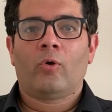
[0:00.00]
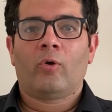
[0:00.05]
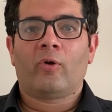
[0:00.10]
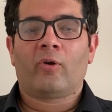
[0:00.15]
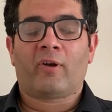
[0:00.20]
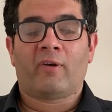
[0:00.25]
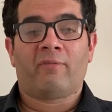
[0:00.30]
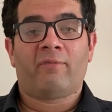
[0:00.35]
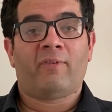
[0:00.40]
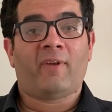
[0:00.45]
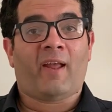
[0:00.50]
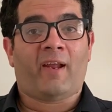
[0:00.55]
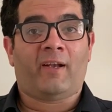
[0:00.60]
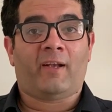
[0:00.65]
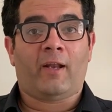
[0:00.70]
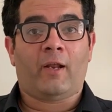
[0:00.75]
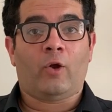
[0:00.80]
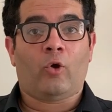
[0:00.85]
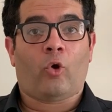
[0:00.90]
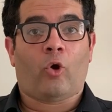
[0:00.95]

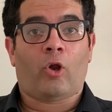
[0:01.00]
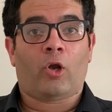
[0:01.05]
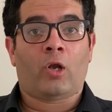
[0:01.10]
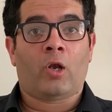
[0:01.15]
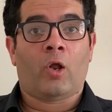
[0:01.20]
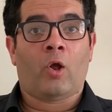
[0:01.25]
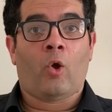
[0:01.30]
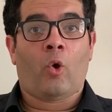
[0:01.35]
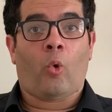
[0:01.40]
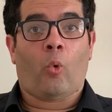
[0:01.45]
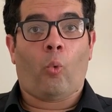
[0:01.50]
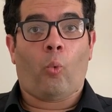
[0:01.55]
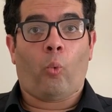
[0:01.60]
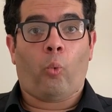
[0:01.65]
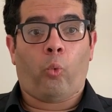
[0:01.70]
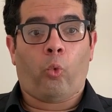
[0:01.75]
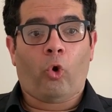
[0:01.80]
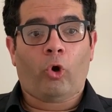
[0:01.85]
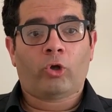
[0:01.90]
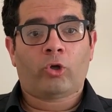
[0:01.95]
reflecting on
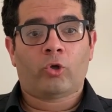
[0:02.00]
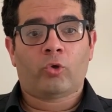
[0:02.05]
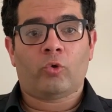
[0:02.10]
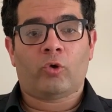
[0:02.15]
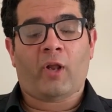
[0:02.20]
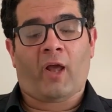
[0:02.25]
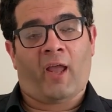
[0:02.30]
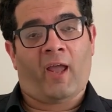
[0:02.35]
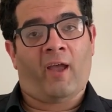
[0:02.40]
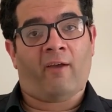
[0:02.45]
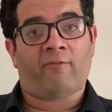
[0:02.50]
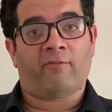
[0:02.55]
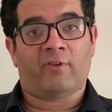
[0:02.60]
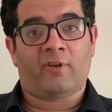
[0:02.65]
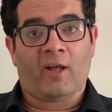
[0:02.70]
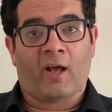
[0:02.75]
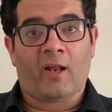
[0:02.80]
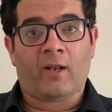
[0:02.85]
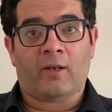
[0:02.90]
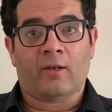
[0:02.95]
what could I have
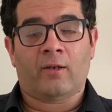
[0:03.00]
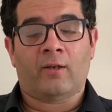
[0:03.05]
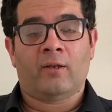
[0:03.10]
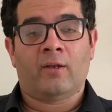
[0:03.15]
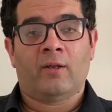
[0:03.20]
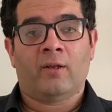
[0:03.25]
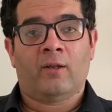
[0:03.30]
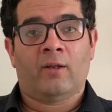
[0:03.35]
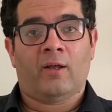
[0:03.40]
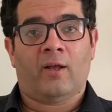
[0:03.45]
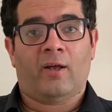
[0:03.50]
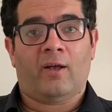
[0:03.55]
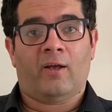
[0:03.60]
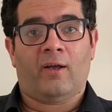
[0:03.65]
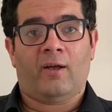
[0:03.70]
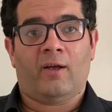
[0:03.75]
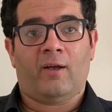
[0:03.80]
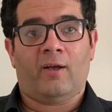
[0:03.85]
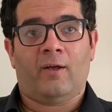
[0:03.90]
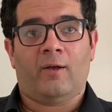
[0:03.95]
done
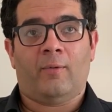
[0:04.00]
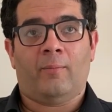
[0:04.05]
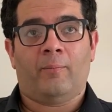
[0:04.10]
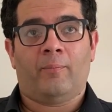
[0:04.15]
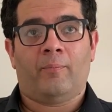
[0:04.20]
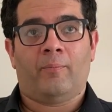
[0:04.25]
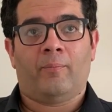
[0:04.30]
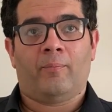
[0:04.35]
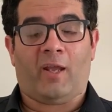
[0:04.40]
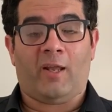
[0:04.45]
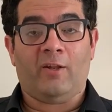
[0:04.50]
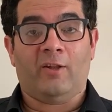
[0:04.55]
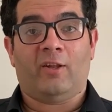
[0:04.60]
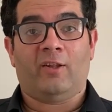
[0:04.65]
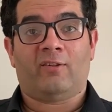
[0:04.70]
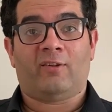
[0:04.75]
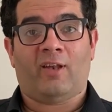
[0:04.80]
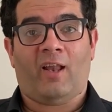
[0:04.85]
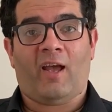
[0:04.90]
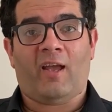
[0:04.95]
in
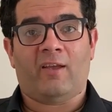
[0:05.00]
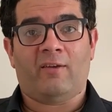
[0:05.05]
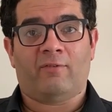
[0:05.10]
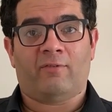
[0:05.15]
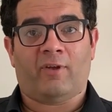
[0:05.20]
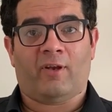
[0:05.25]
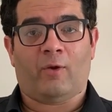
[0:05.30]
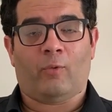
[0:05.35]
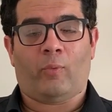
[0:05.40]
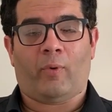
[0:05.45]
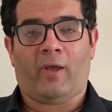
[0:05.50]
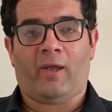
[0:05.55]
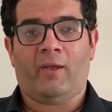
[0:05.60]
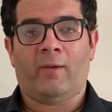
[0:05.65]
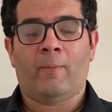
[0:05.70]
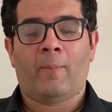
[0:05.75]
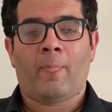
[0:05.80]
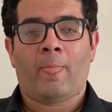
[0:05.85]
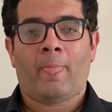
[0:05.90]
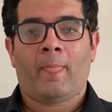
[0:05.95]
this life in a
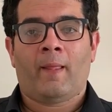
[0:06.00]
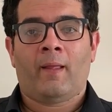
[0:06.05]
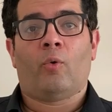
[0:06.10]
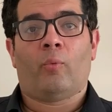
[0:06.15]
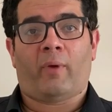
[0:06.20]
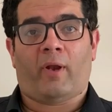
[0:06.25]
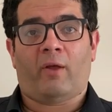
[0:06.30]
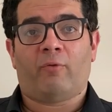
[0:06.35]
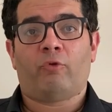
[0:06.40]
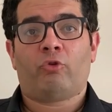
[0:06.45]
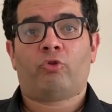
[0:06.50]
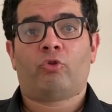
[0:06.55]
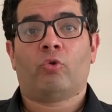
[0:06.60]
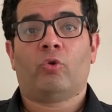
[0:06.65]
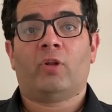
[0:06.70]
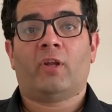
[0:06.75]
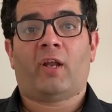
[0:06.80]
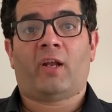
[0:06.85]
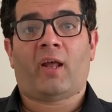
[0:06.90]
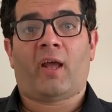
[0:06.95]
way. When I was
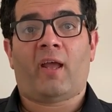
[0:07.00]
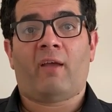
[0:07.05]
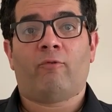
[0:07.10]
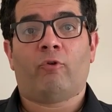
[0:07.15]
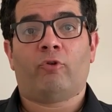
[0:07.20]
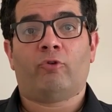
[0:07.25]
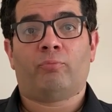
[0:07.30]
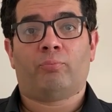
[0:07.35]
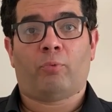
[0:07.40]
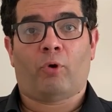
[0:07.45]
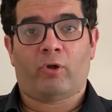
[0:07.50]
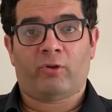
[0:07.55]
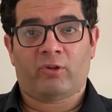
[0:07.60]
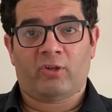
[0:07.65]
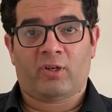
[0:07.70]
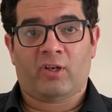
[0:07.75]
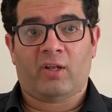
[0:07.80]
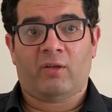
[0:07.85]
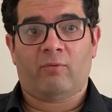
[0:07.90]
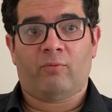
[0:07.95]
told that I was
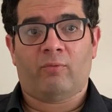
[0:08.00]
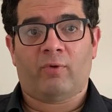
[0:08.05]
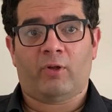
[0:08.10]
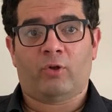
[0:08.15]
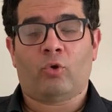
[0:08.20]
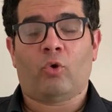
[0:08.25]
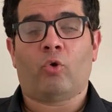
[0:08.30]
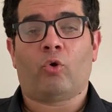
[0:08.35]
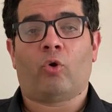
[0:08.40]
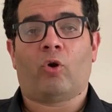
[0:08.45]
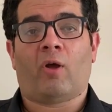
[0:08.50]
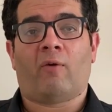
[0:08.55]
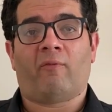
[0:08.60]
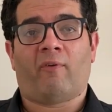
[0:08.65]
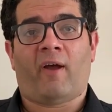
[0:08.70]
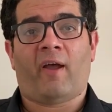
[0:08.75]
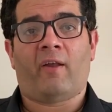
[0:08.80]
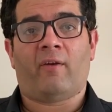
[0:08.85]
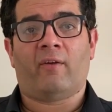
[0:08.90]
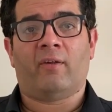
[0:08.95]
positive with
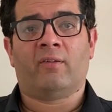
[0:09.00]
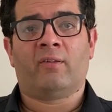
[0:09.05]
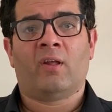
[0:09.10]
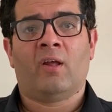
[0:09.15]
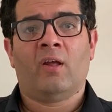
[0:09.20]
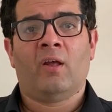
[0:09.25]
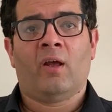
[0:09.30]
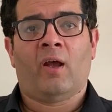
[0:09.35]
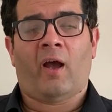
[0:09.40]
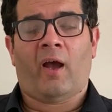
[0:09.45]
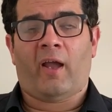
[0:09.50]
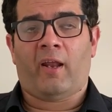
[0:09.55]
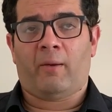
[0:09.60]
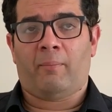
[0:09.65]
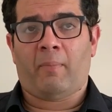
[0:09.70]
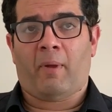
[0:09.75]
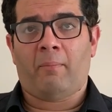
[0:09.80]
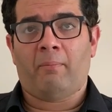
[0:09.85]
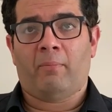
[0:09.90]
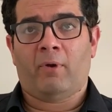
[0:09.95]
coronavirus, I
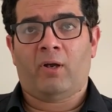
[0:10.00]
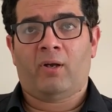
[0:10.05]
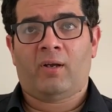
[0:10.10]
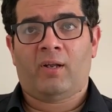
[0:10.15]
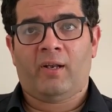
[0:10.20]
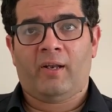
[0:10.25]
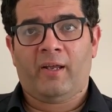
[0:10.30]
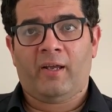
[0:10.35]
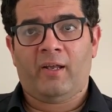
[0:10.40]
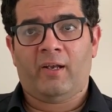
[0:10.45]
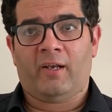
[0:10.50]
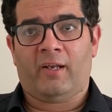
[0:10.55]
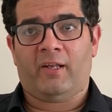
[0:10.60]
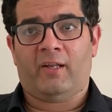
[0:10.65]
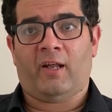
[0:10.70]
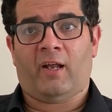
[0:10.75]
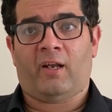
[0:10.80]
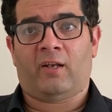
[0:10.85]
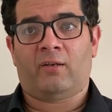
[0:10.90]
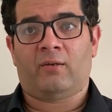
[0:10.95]
remember clearly
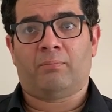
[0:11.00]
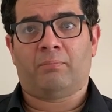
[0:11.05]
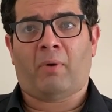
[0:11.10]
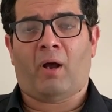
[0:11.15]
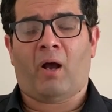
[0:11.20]
that